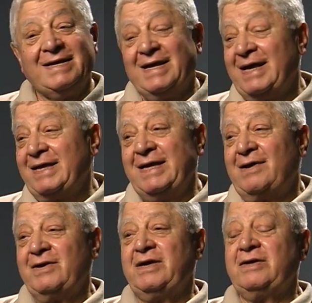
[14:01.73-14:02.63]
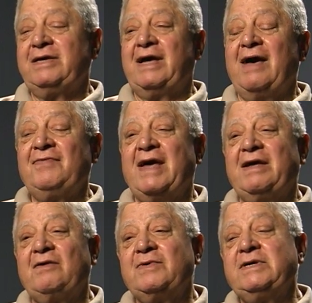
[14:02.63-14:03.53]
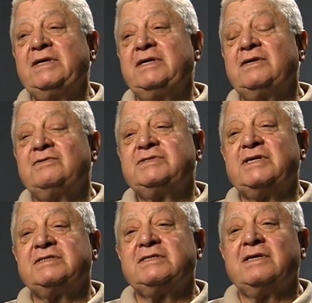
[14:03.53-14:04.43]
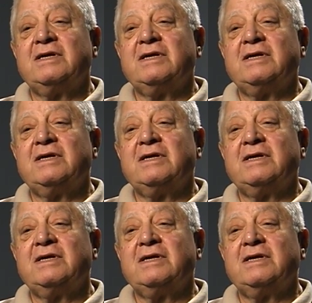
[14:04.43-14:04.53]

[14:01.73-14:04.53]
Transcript: And, you know, you have that help. You know, it's just